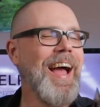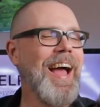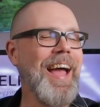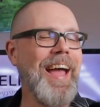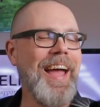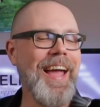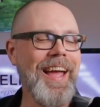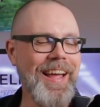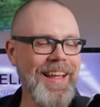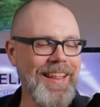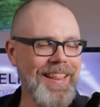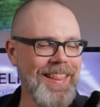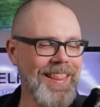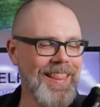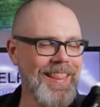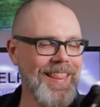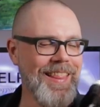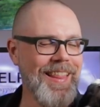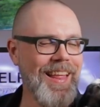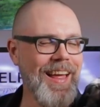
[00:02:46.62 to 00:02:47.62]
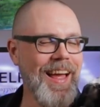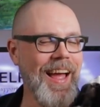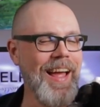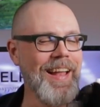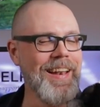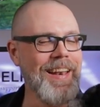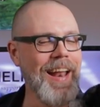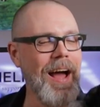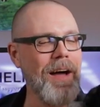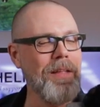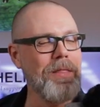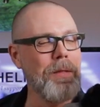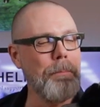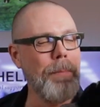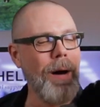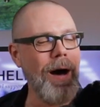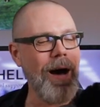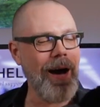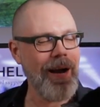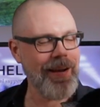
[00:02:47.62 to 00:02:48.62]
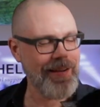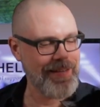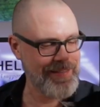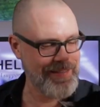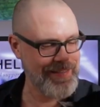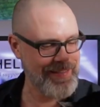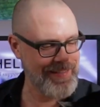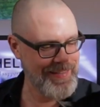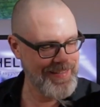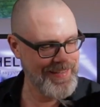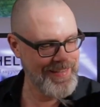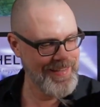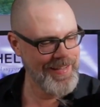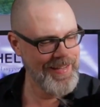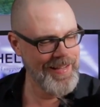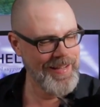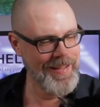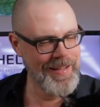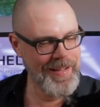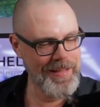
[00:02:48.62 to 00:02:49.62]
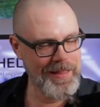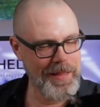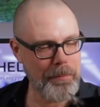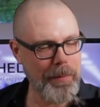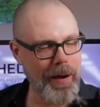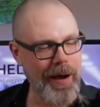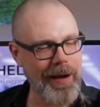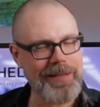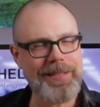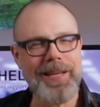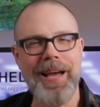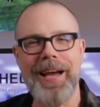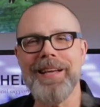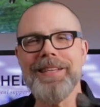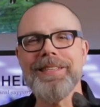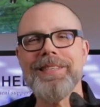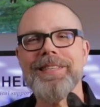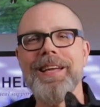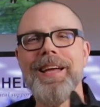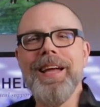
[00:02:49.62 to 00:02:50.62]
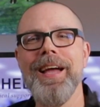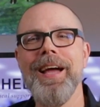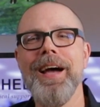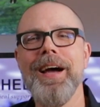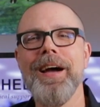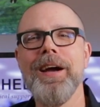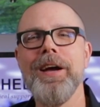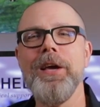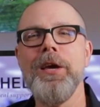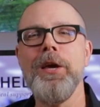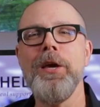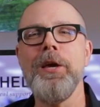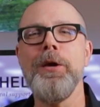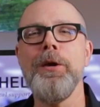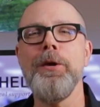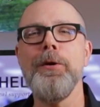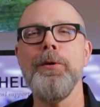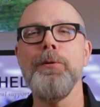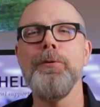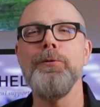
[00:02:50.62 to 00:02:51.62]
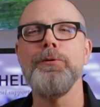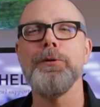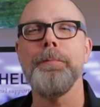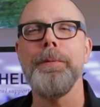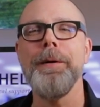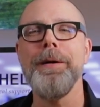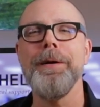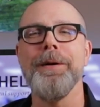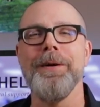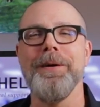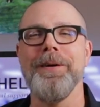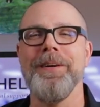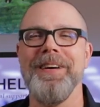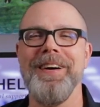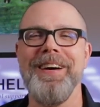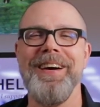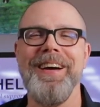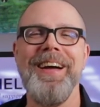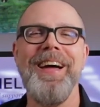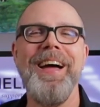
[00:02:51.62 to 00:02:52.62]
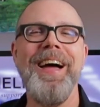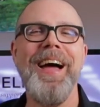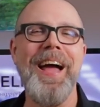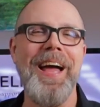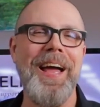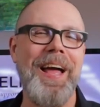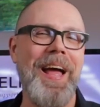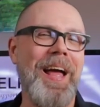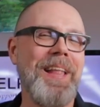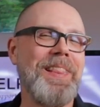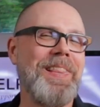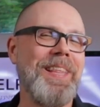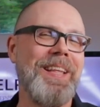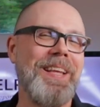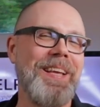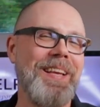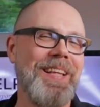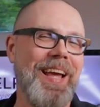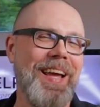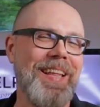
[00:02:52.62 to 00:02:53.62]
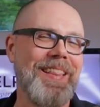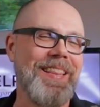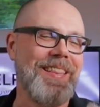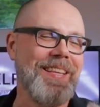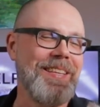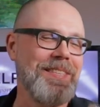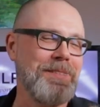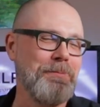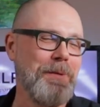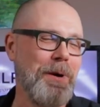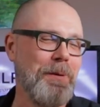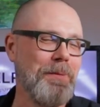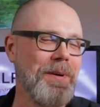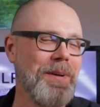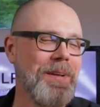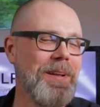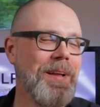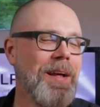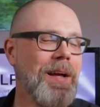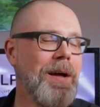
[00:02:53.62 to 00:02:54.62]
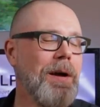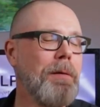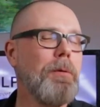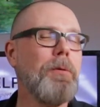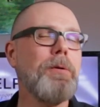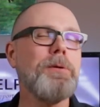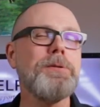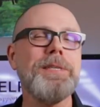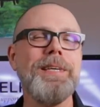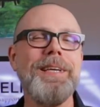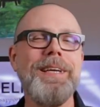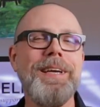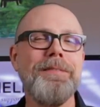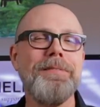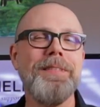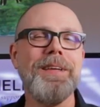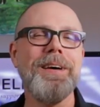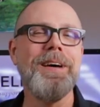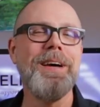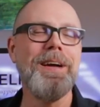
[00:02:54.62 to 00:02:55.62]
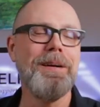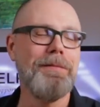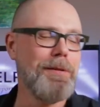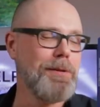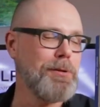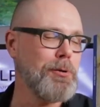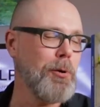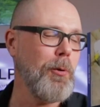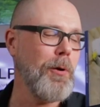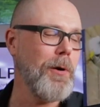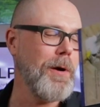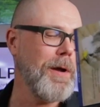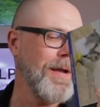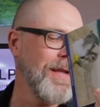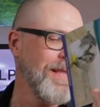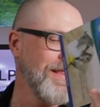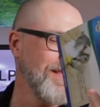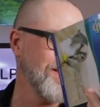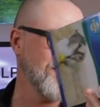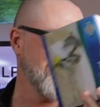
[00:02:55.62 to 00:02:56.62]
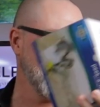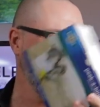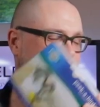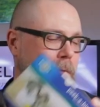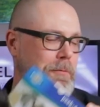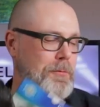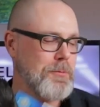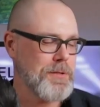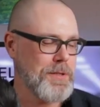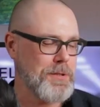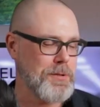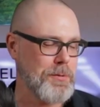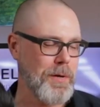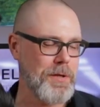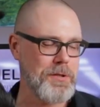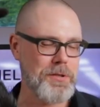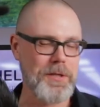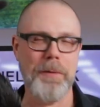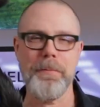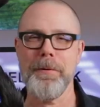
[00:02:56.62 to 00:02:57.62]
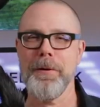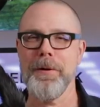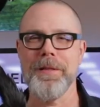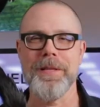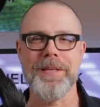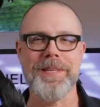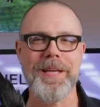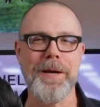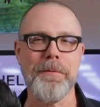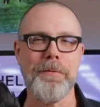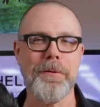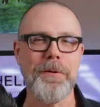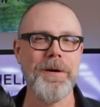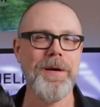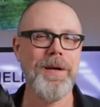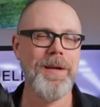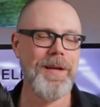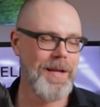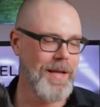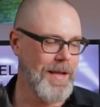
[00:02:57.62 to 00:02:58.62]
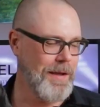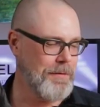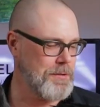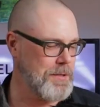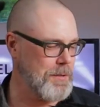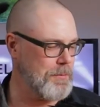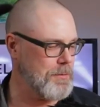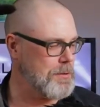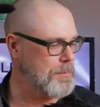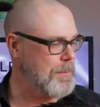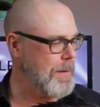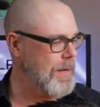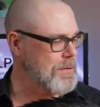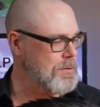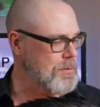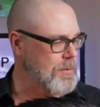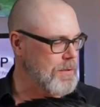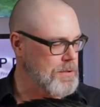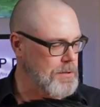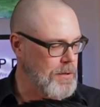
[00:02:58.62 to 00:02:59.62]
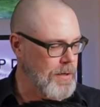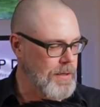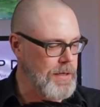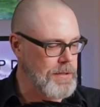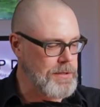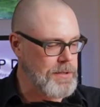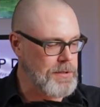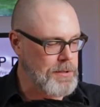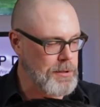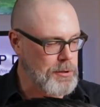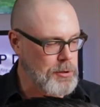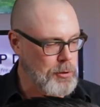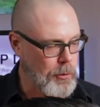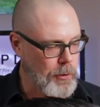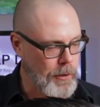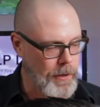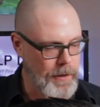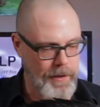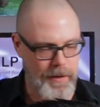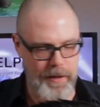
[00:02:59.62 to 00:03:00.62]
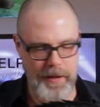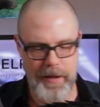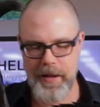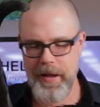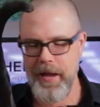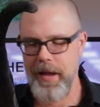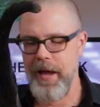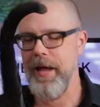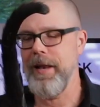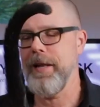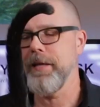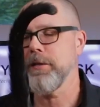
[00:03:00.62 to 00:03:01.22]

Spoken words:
and now the box has huge appeal at this moment. We'll see if the toy in this novel situation up here on the table, if she responds to it. So this is the toy, and